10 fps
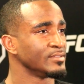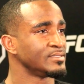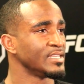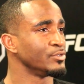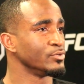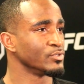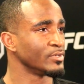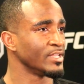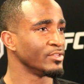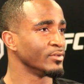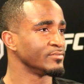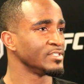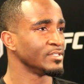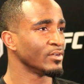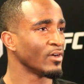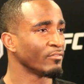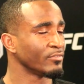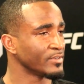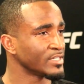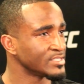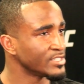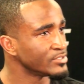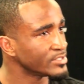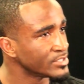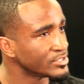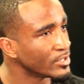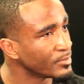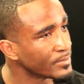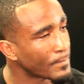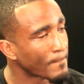10 dudes in the UFC off of a Contender Series, you know what I mean?